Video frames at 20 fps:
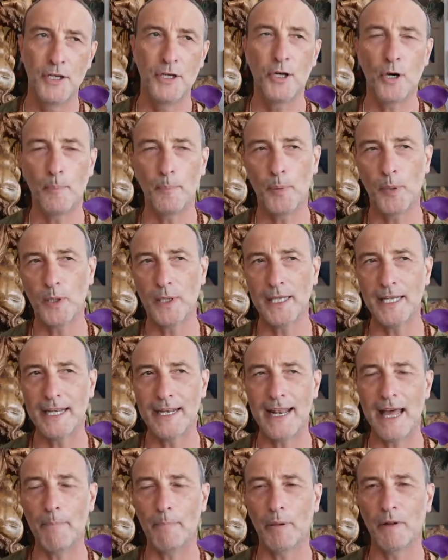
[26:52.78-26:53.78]
You know, pulling
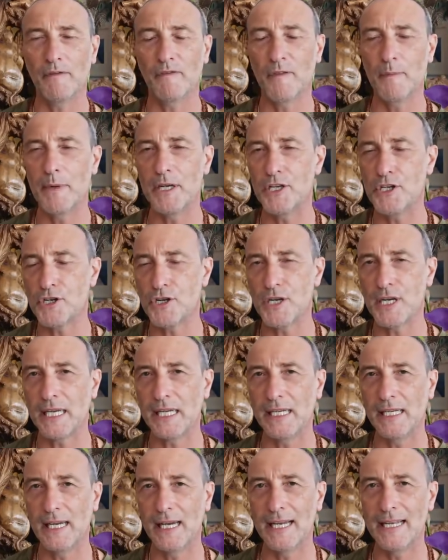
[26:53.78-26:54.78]
an apple from a
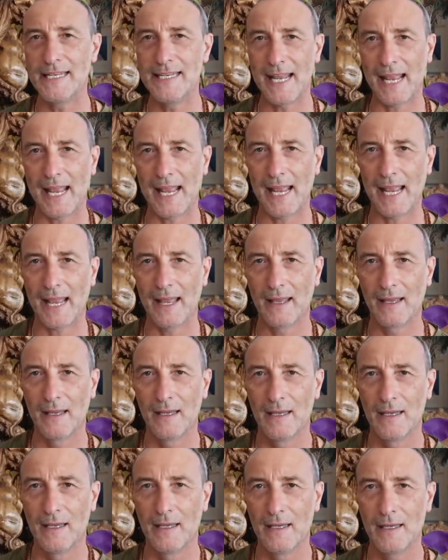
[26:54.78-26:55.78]
tree a day
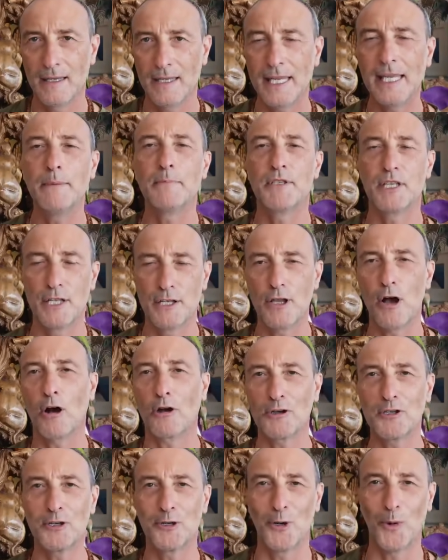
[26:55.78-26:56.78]
keeps the
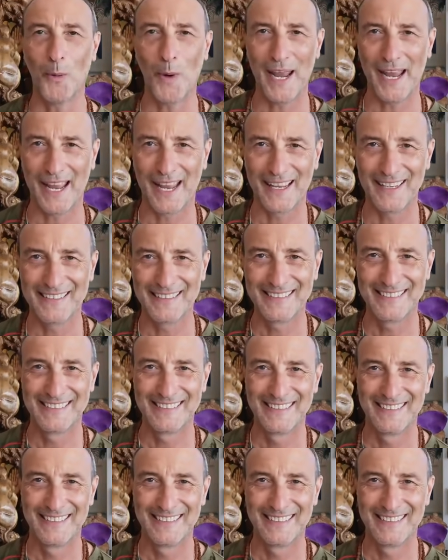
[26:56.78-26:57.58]
doctor away.